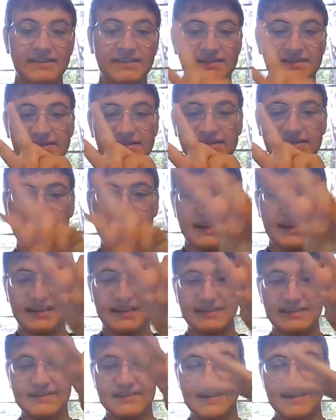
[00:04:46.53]

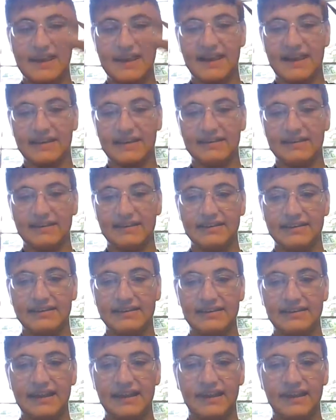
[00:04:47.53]
Sid, and
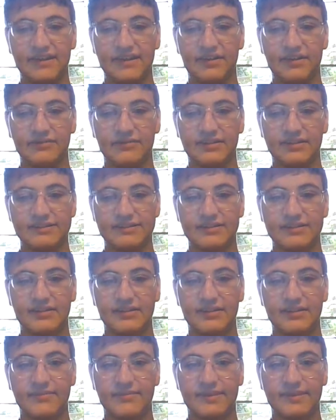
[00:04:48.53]
Diego. Let's
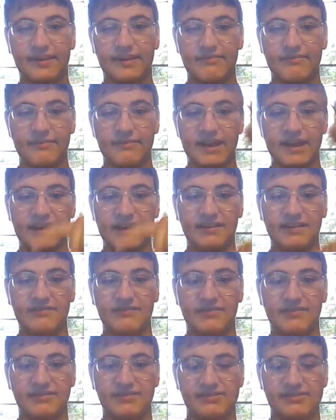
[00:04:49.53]
talk about Manny
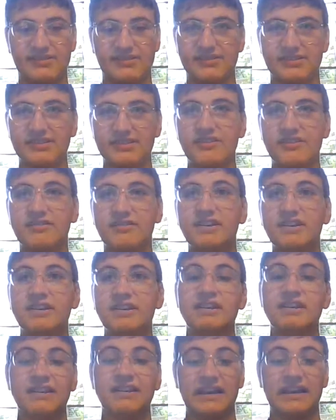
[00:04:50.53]
first. So,
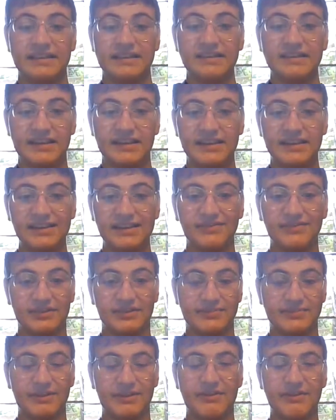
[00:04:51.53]
as I said, he's
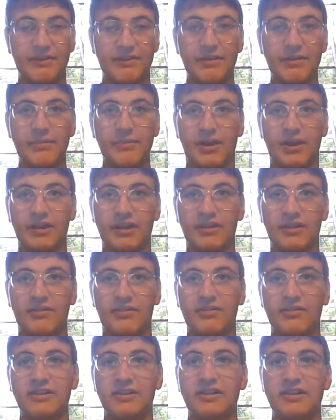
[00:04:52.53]
voiced by Ray
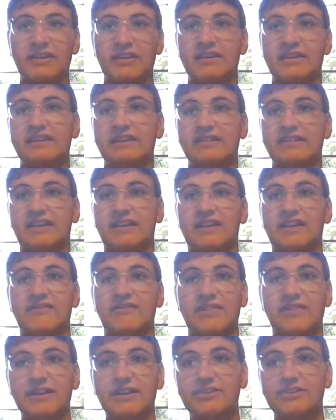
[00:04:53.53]
Romano. He's got a
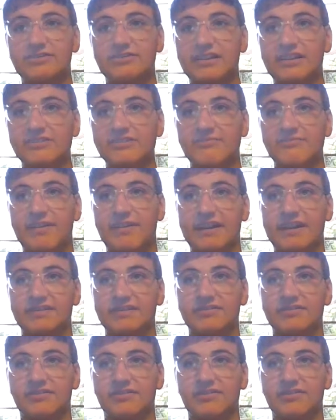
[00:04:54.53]
very tragic
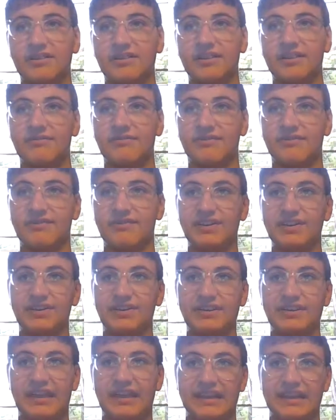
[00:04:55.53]
backstory,
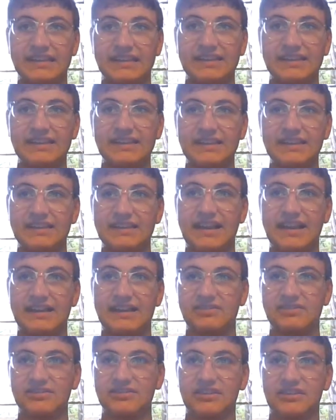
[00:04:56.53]
revealed that he
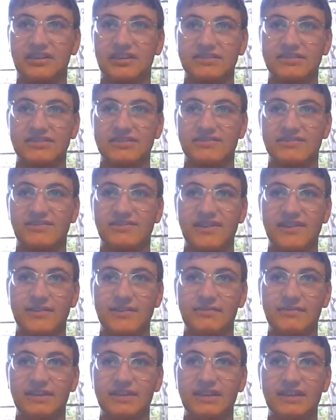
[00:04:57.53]
actually lost his
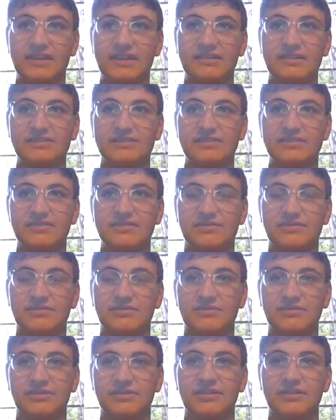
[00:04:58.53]
family
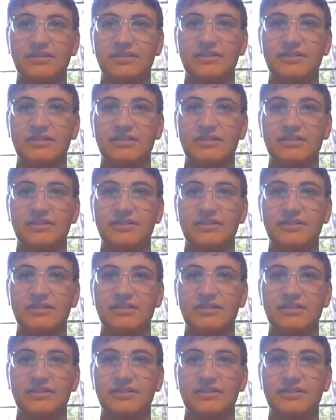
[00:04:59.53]
to